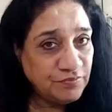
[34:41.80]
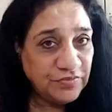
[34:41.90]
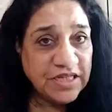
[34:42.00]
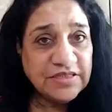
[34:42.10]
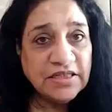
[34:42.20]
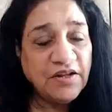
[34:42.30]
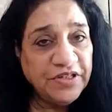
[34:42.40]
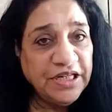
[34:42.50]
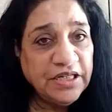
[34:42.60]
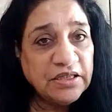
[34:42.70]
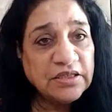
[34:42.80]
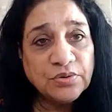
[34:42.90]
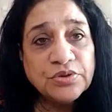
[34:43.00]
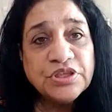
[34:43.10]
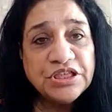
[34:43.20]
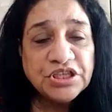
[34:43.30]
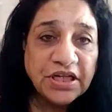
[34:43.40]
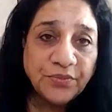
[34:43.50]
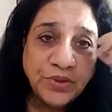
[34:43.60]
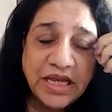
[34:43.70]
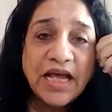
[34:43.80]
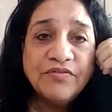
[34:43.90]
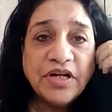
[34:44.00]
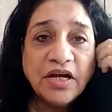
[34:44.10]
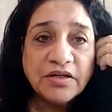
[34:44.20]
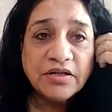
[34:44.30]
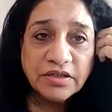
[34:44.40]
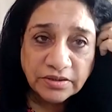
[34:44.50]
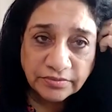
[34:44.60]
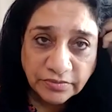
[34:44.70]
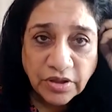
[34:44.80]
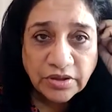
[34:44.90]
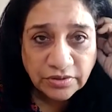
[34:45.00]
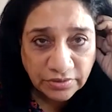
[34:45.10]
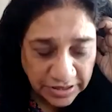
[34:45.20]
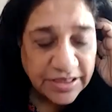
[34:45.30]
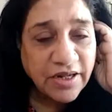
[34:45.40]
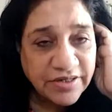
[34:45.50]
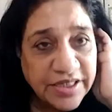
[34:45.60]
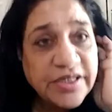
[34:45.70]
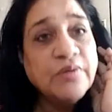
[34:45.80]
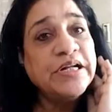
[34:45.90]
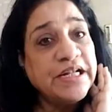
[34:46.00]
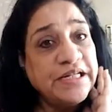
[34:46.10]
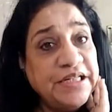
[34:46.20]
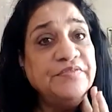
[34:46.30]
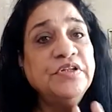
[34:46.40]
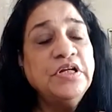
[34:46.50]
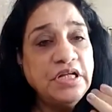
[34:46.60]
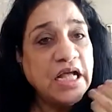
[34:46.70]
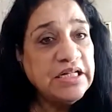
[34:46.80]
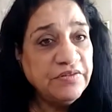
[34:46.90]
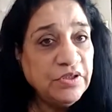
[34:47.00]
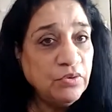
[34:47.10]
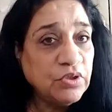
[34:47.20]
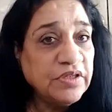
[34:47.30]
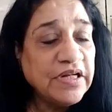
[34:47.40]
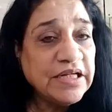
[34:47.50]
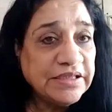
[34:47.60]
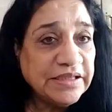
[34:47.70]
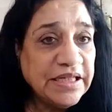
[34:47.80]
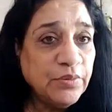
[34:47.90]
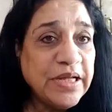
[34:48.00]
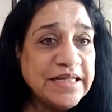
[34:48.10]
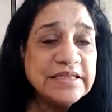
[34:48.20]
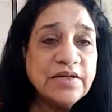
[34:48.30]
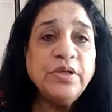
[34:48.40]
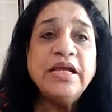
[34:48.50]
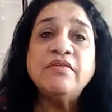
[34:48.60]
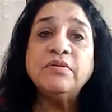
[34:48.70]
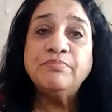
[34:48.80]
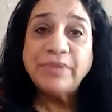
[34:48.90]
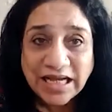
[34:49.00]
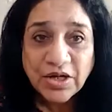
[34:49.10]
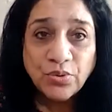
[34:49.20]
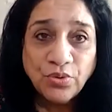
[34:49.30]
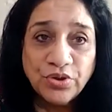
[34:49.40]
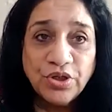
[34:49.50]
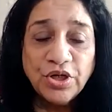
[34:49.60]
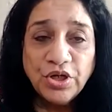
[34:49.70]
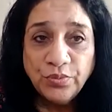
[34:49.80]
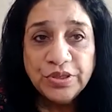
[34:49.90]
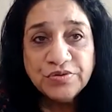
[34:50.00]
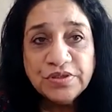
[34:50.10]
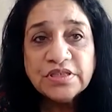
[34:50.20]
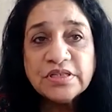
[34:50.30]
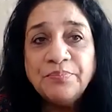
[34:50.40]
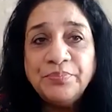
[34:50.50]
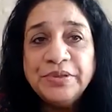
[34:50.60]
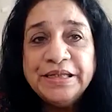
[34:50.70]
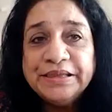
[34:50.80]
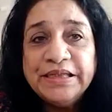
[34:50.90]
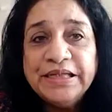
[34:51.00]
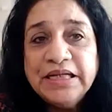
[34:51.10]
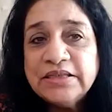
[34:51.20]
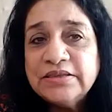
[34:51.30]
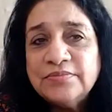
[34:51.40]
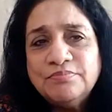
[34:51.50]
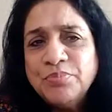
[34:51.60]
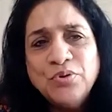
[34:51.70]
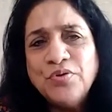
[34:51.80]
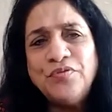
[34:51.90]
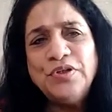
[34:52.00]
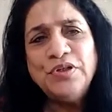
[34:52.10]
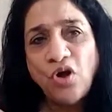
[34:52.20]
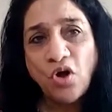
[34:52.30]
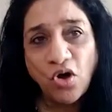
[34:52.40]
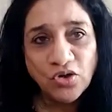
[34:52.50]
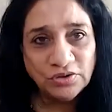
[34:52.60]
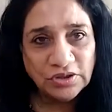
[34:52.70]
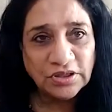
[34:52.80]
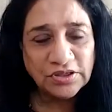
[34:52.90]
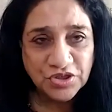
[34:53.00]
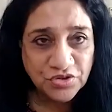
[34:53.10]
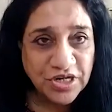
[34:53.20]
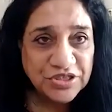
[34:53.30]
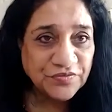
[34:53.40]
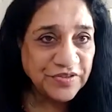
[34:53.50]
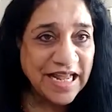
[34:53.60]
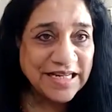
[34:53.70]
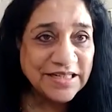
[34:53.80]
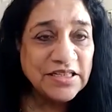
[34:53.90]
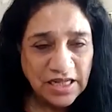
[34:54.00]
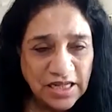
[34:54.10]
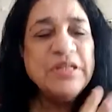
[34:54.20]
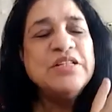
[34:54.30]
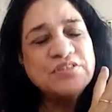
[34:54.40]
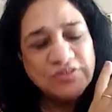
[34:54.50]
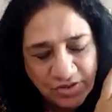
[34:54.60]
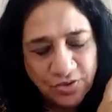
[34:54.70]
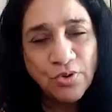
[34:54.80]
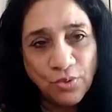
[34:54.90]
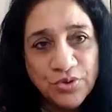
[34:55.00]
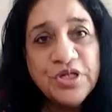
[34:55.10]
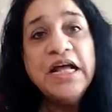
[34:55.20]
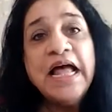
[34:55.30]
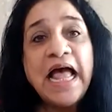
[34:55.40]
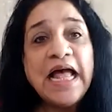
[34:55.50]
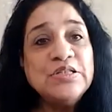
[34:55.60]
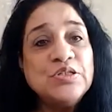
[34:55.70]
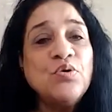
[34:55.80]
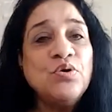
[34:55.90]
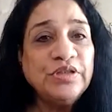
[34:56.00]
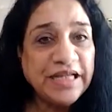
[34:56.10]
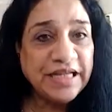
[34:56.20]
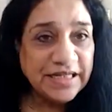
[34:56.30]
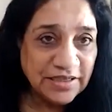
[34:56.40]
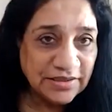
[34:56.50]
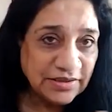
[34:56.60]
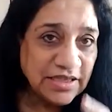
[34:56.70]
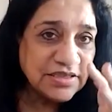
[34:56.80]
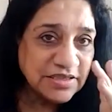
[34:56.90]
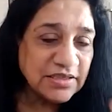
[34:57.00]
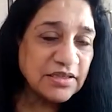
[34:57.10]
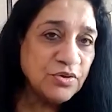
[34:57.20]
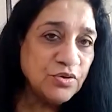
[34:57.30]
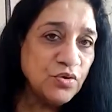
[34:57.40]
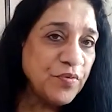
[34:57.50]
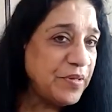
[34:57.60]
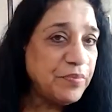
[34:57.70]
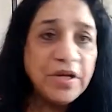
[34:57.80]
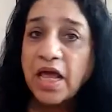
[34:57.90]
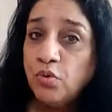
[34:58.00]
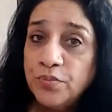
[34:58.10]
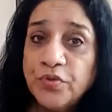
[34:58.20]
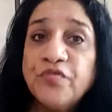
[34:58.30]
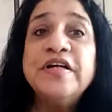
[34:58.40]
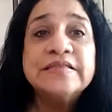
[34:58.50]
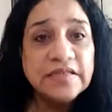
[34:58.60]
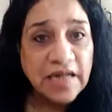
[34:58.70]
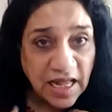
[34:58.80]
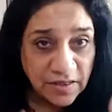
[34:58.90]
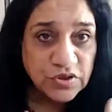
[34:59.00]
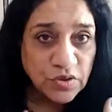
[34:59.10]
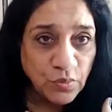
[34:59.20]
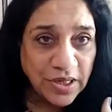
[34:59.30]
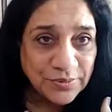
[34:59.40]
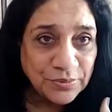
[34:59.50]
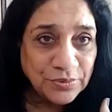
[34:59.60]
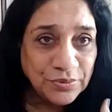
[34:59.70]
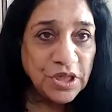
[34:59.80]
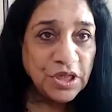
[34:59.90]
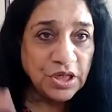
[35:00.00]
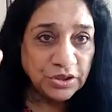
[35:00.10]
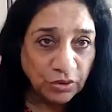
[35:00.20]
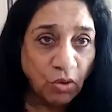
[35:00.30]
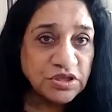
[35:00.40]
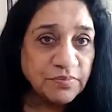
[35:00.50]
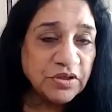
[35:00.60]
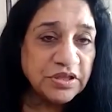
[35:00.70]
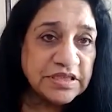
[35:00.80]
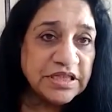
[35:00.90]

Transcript: there's a lovely association that we have in our area where I live. I live in Lokhandwala, Andheri West, and we have a back road, which is completely a beautiful long stretch of land, I mean, road. And so they, there's a group of people, I won't profess that I was the one who thought about this